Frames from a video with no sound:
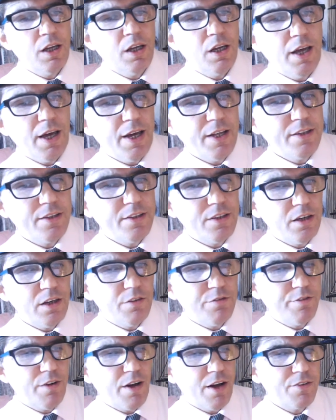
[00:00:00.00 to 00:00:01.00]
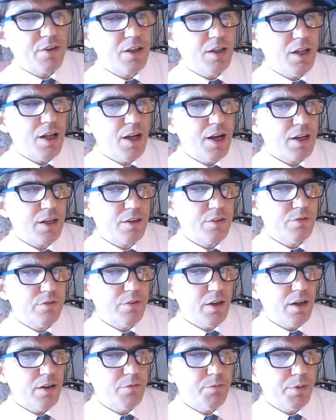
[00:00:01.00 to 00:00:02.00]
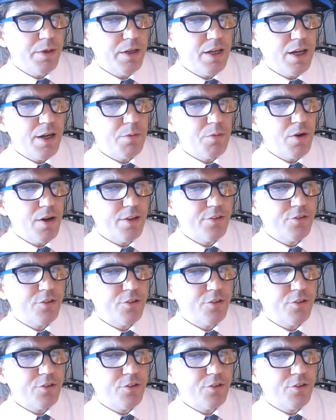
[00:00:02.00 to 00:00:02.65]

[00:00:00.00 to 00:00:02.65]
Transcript: at 5 p.m. Right. So